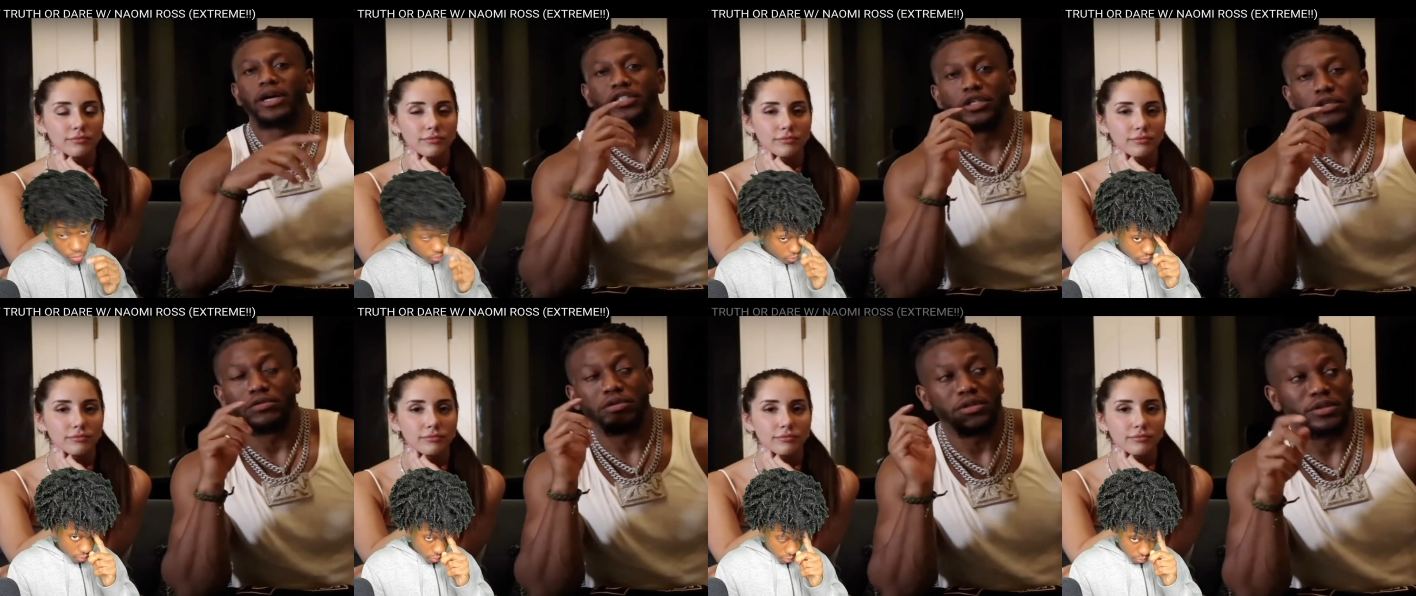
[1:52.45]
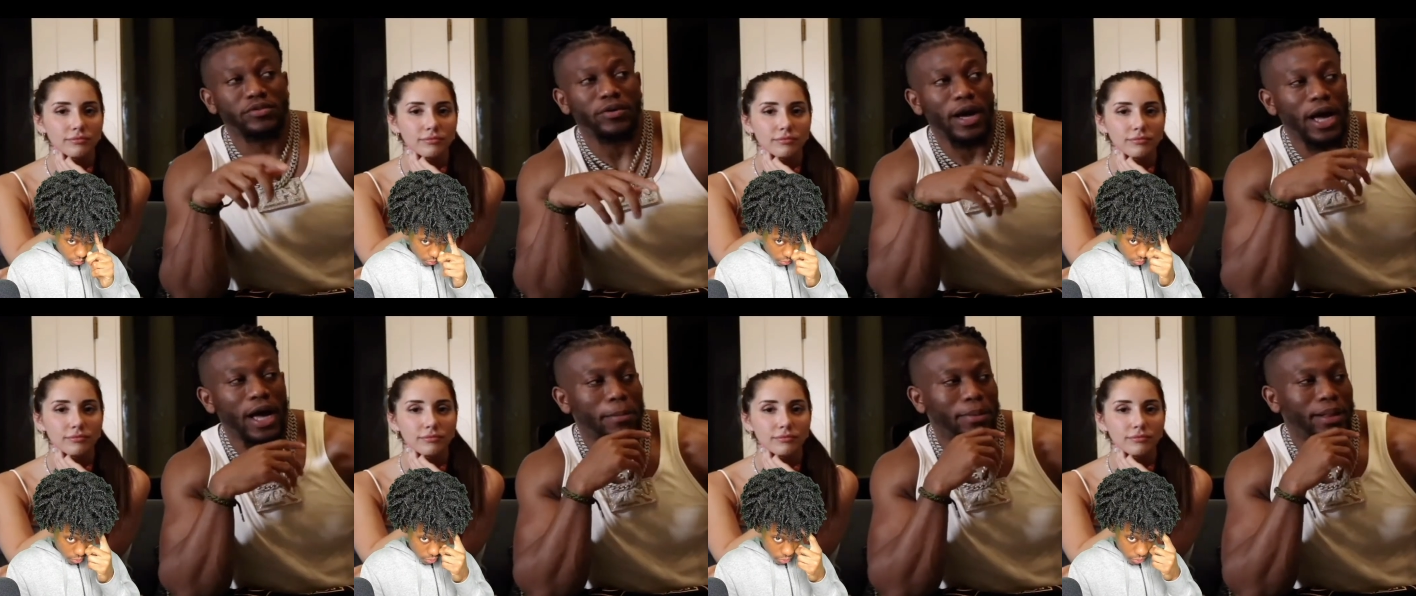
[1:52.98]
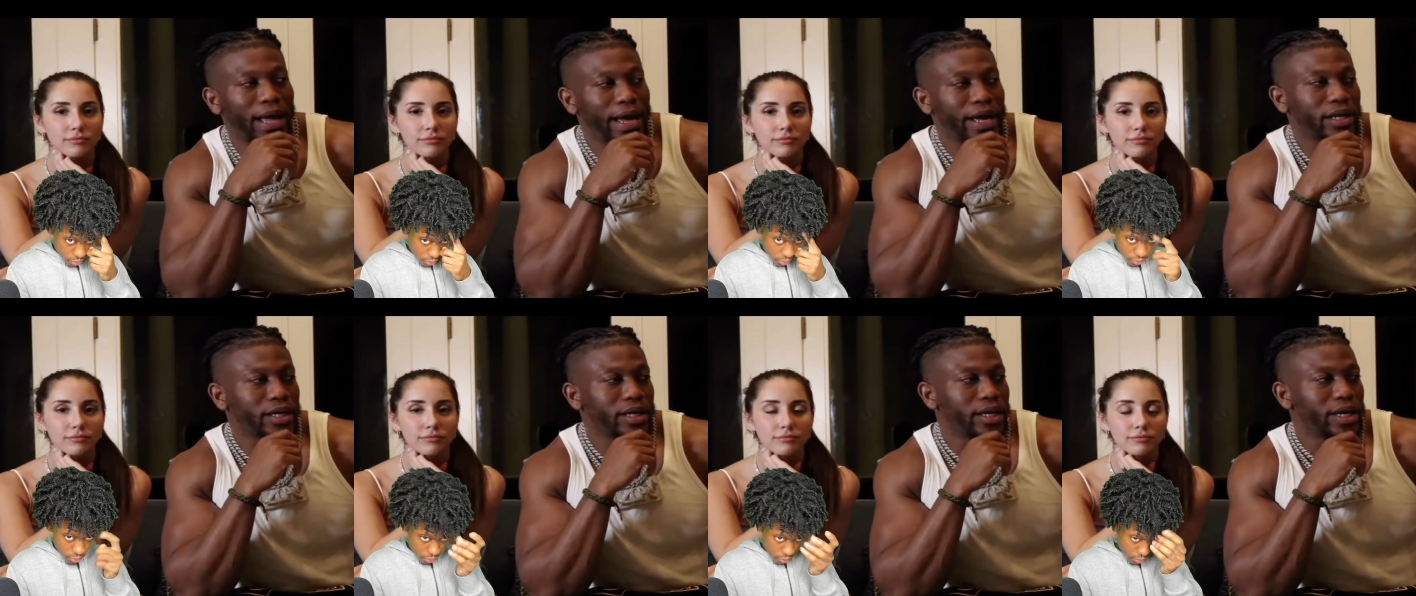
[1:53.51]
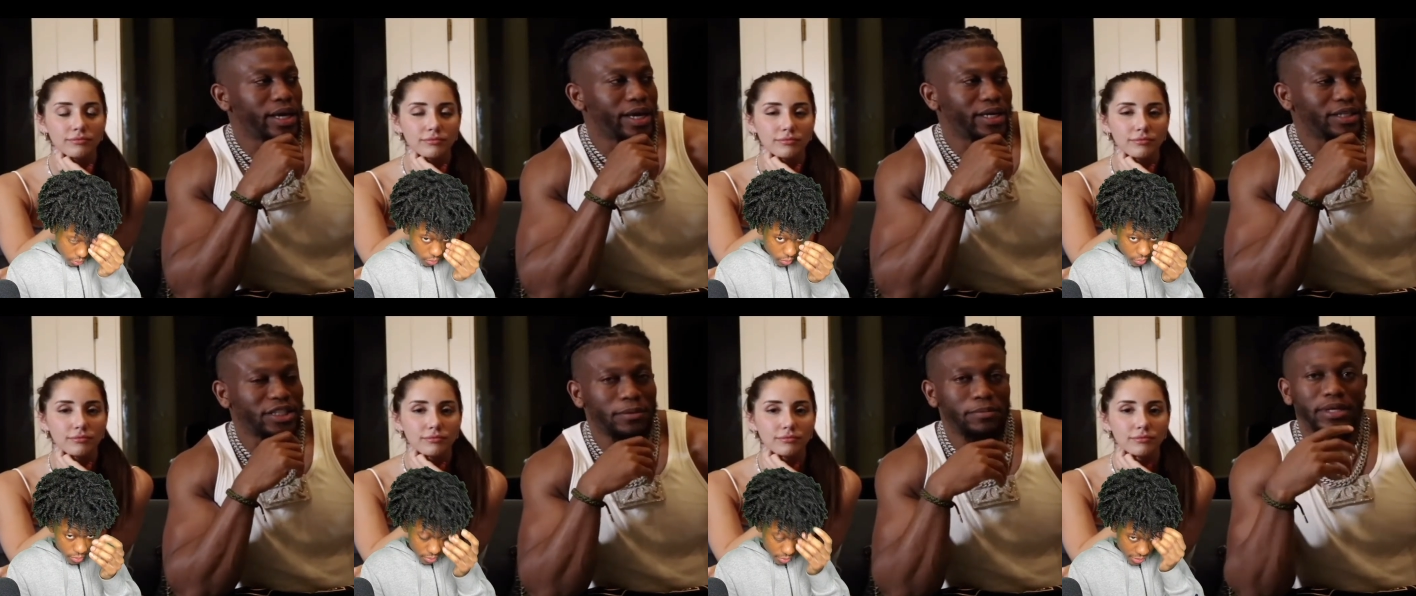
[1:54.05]
Speaker 1: make sure you subscribe, like.
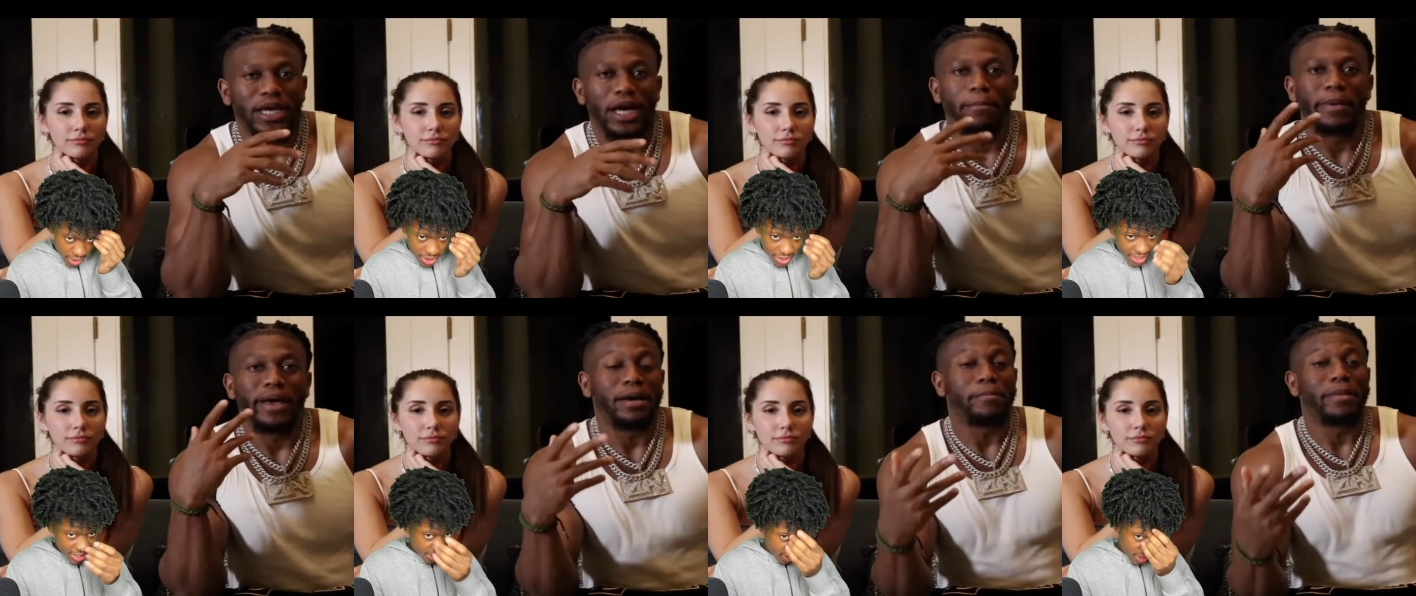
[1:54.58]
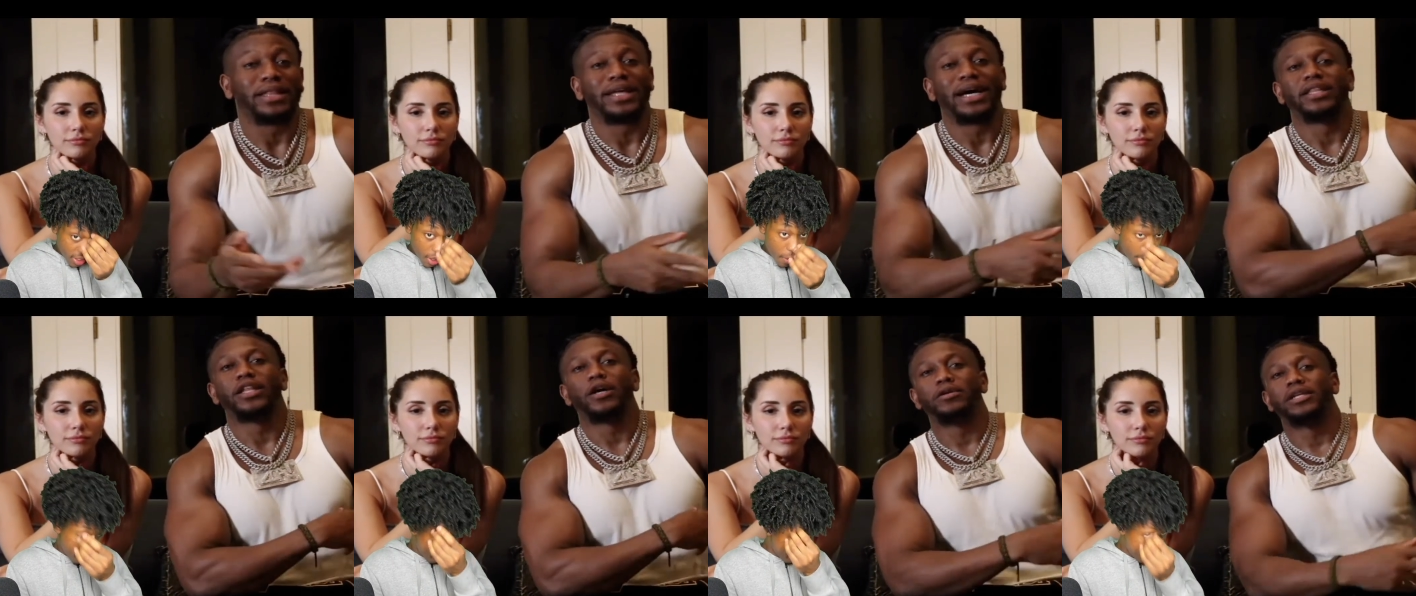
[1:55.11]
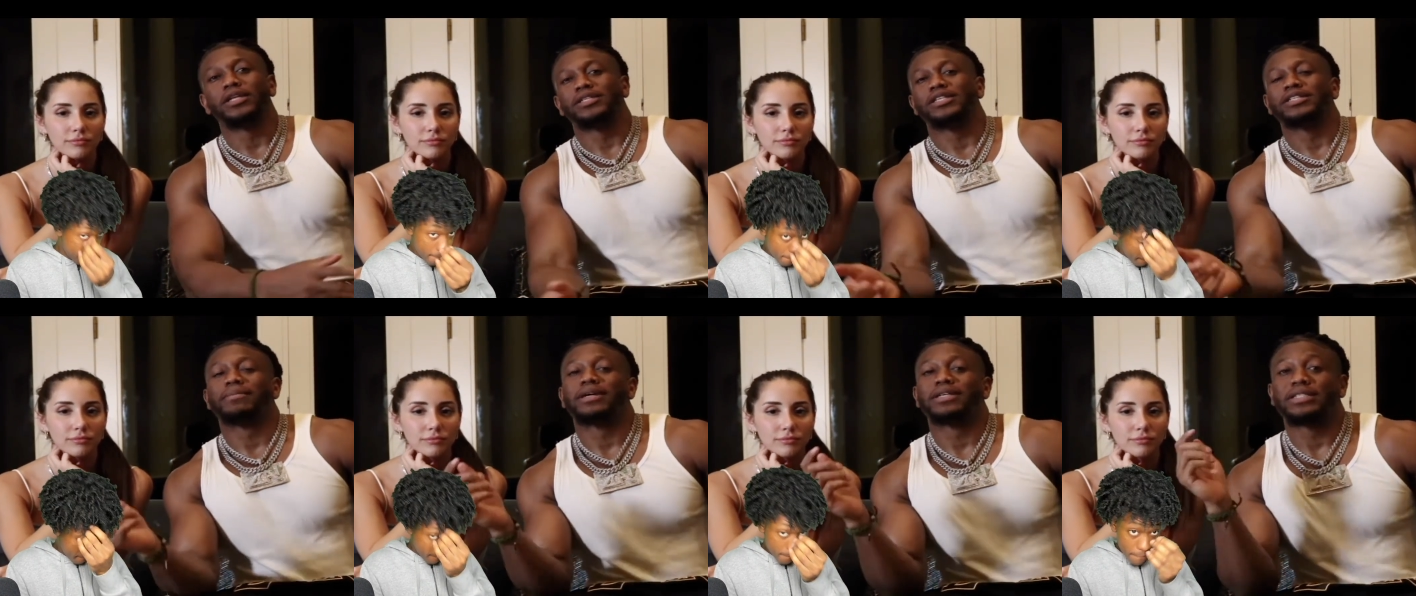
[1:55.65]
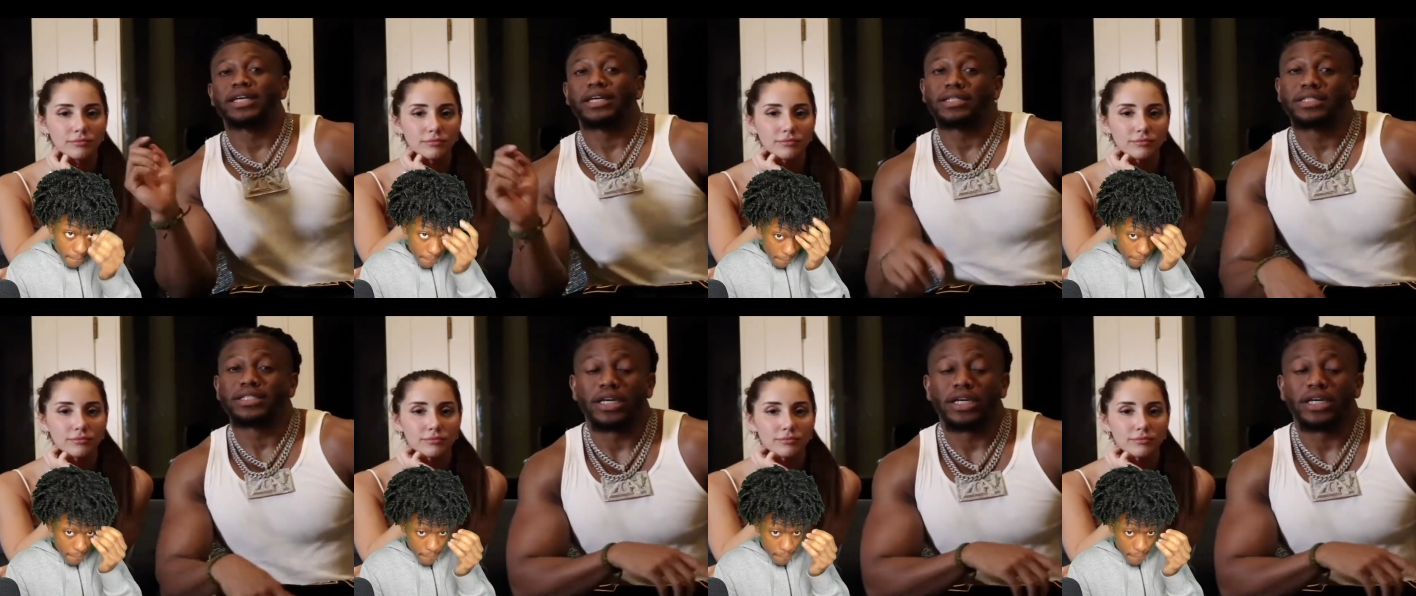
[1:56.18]
Some of y'all may or may not know this is my second